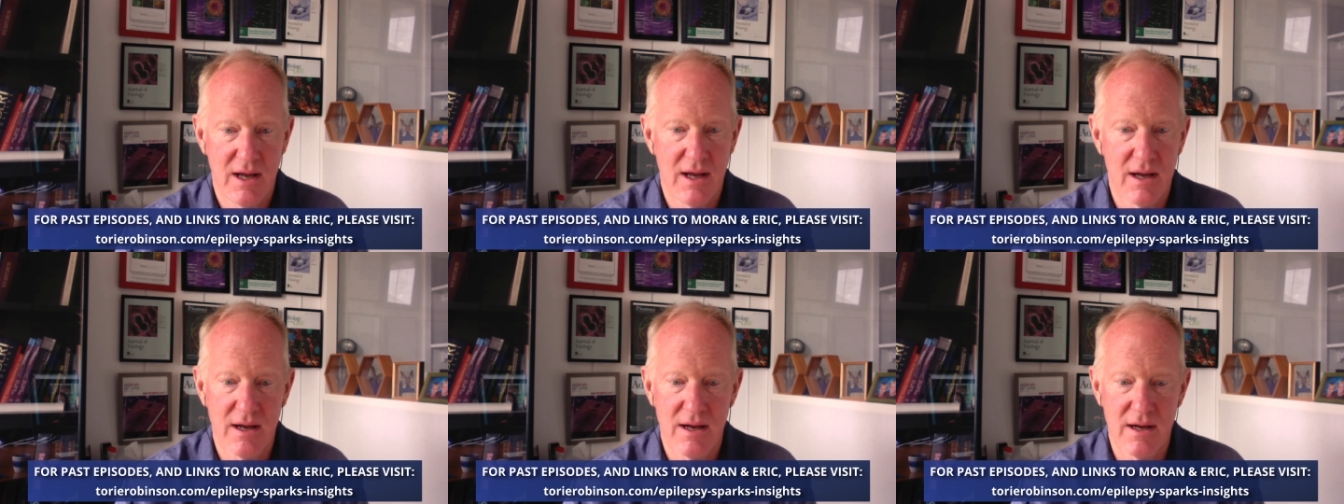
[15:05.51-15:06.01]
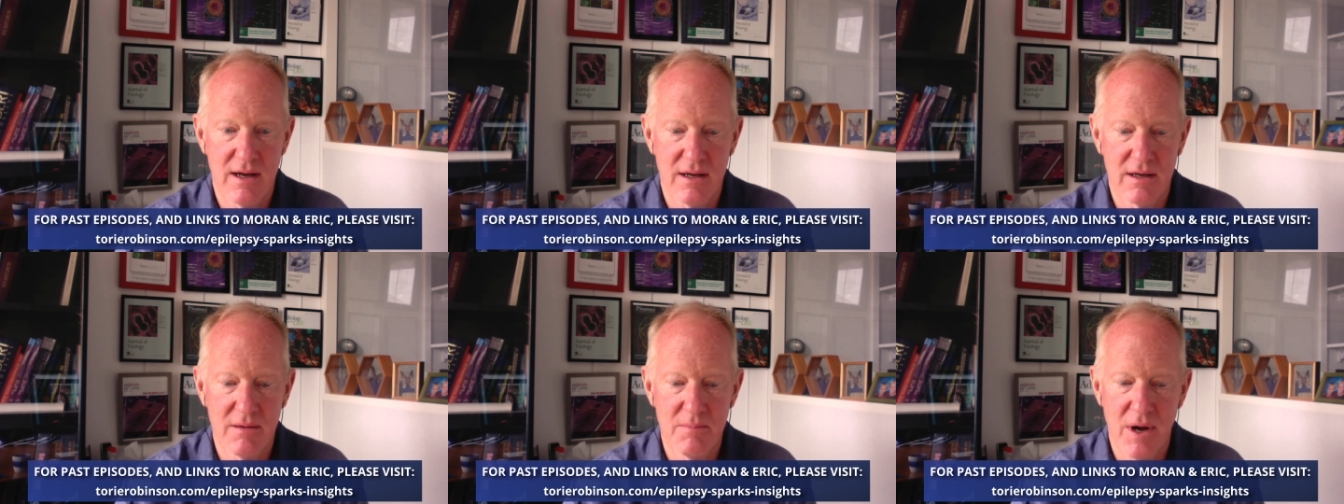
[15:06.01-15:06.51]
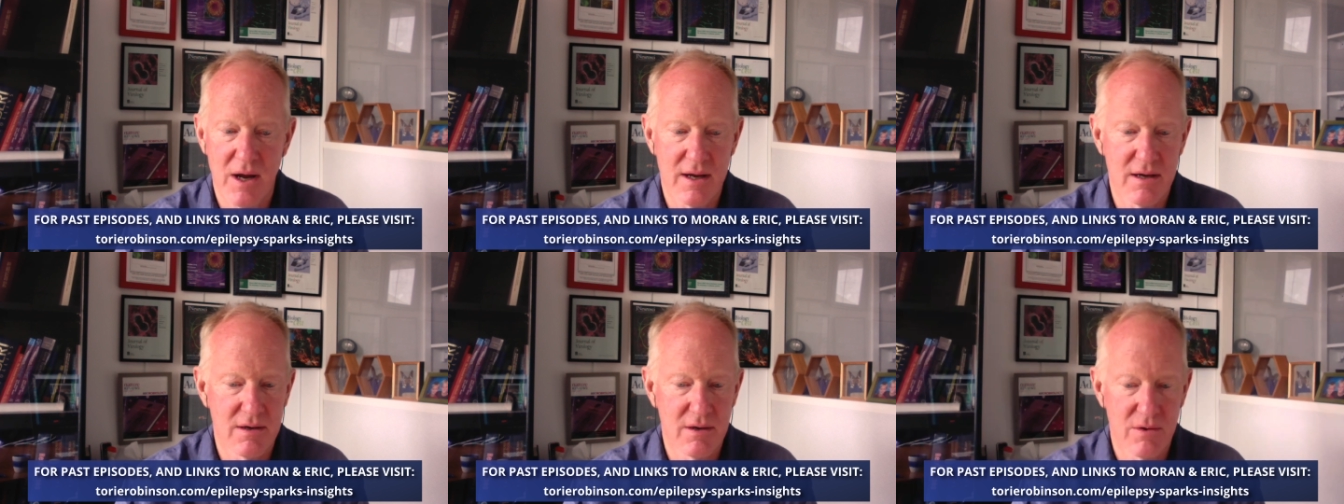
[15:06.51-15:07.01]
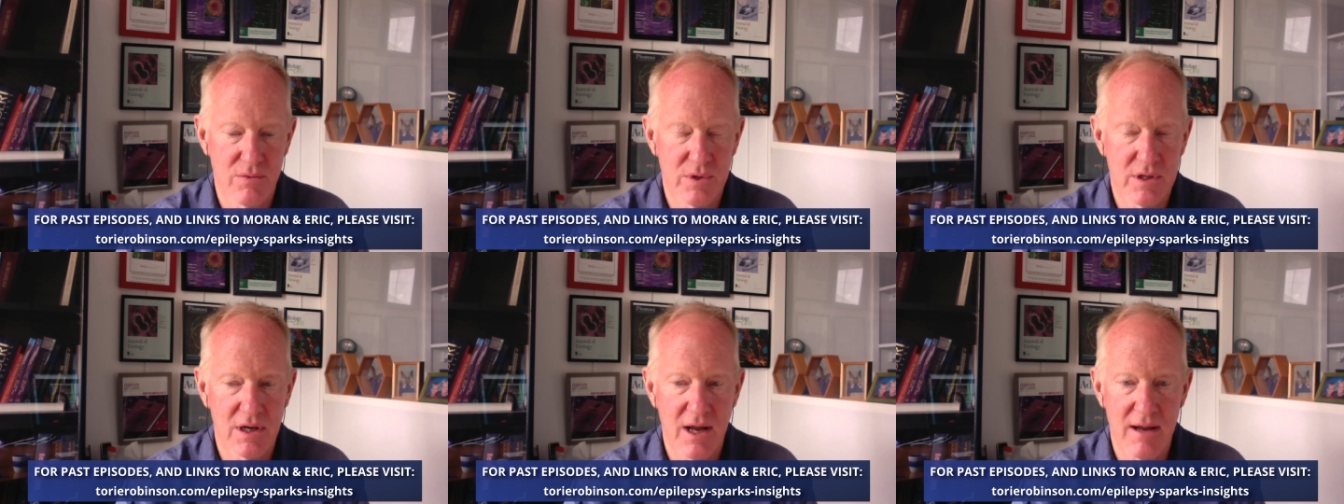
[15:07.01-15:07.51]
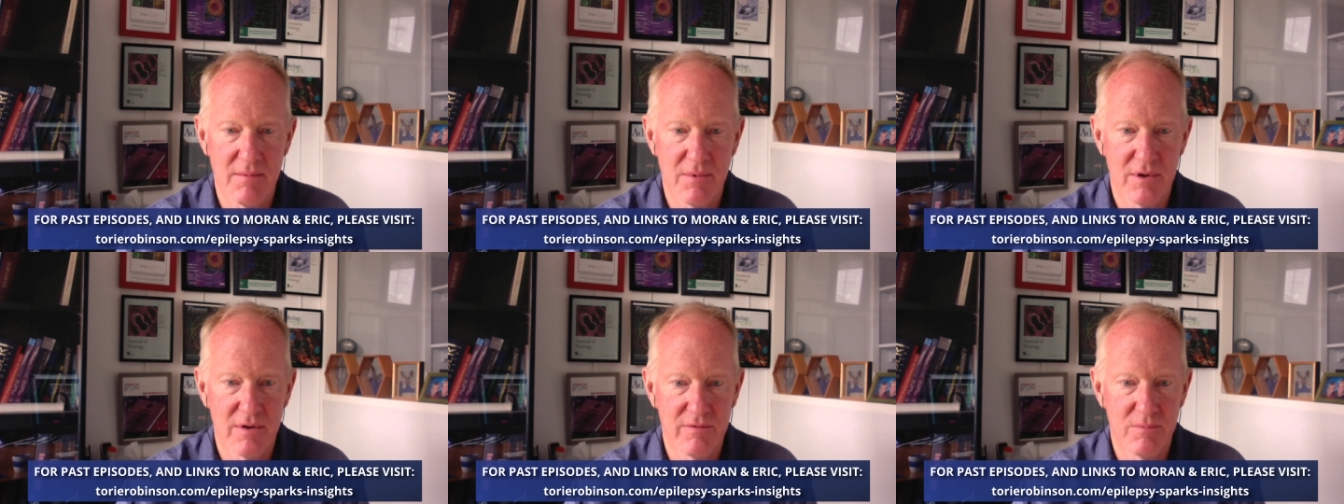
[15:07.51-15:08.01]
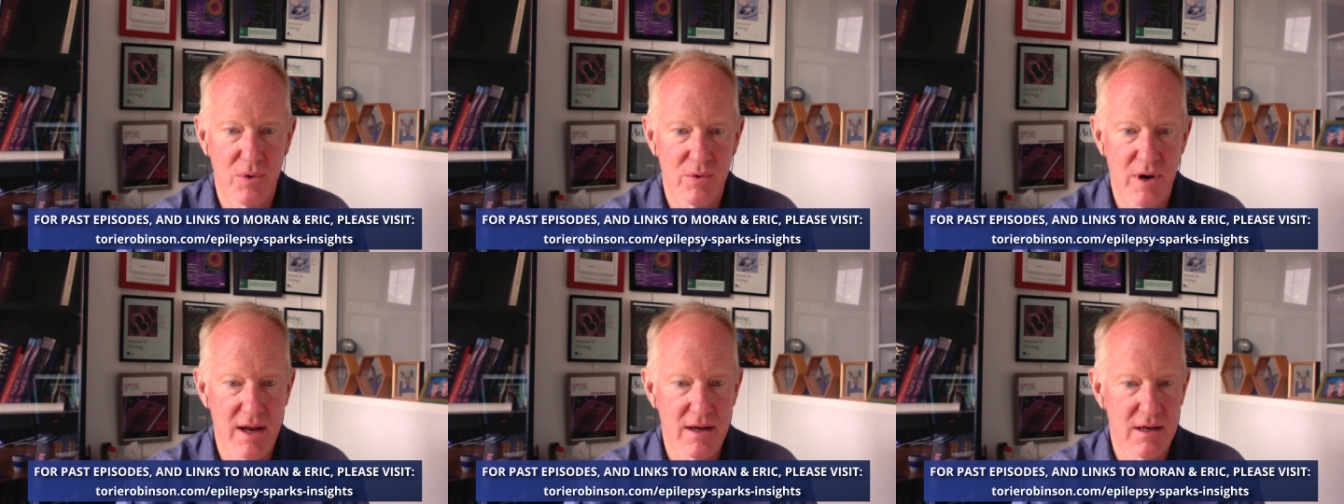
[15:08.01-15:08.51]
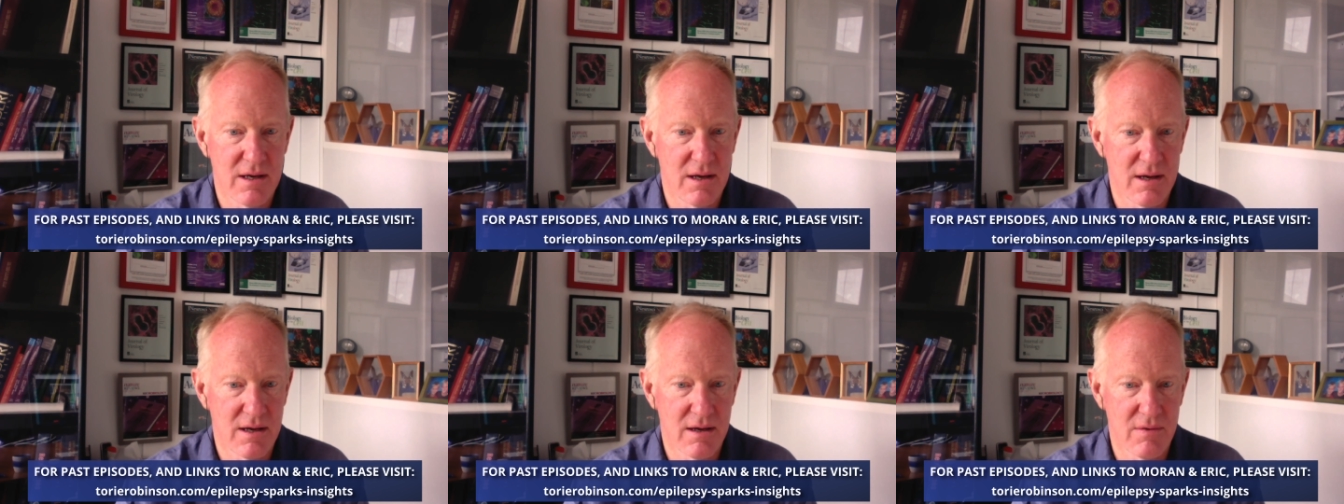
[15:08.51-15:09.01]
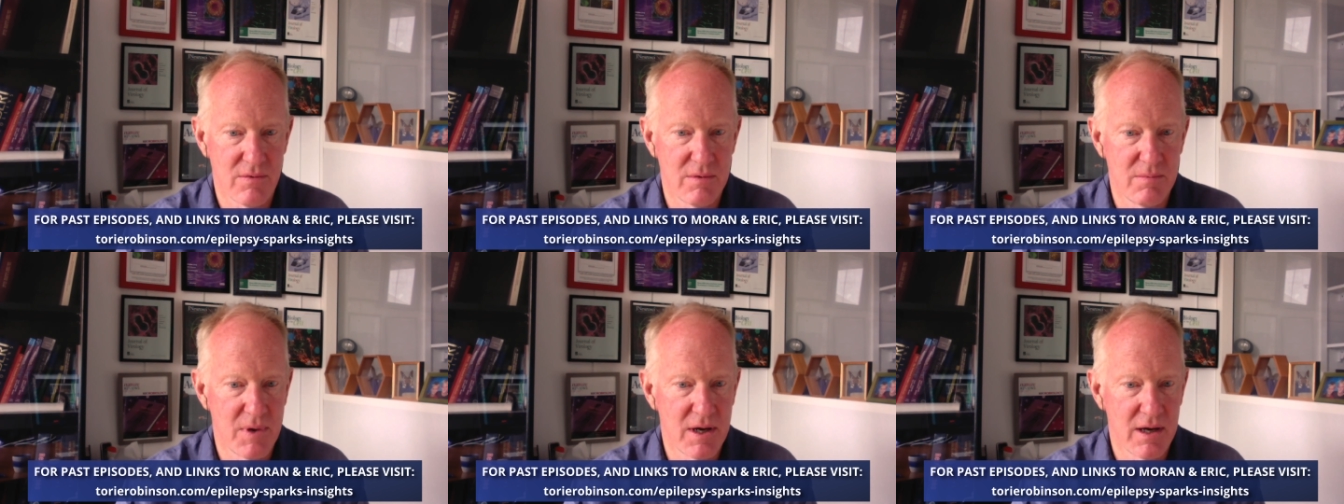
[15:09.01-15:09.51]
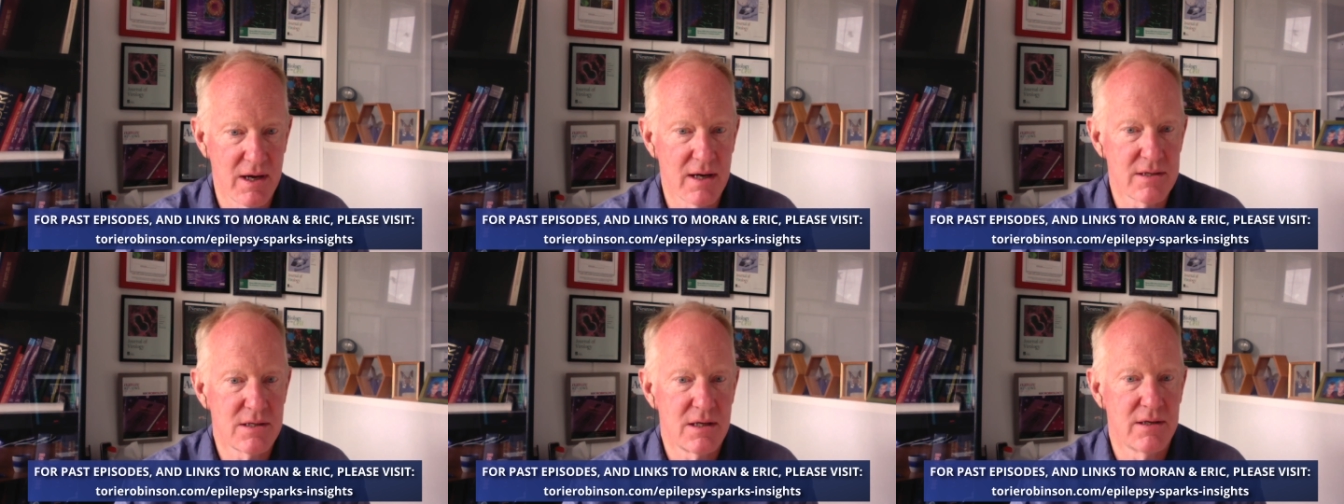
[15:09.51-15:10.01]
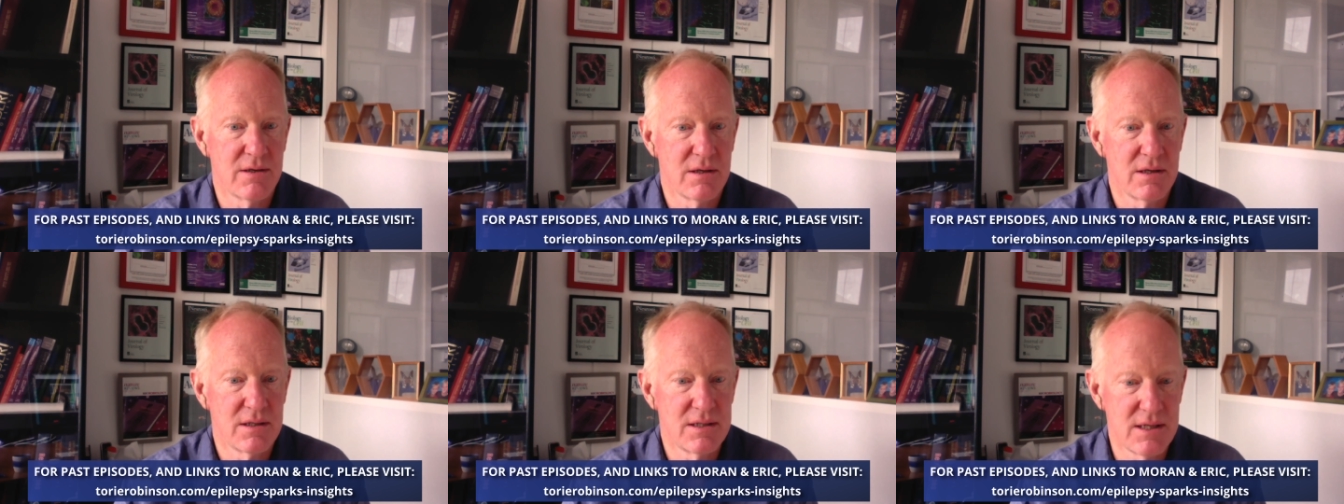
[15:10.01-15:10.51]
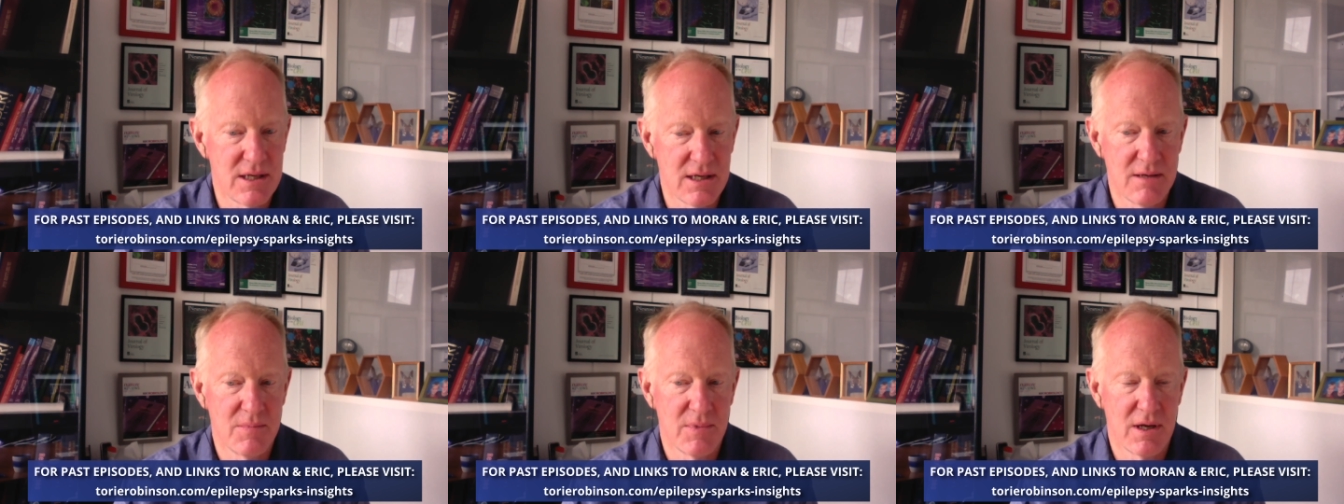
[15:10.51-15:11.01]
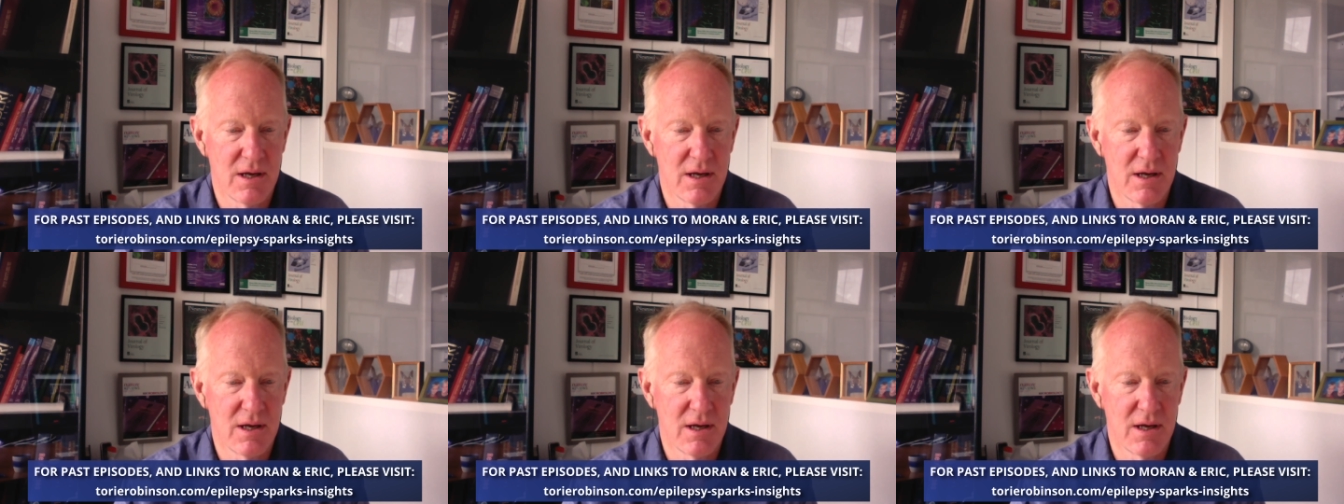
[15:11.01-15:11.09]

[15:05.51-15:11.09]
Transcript: uh, and combined with the lab of Moran, uh, we make an excellent team.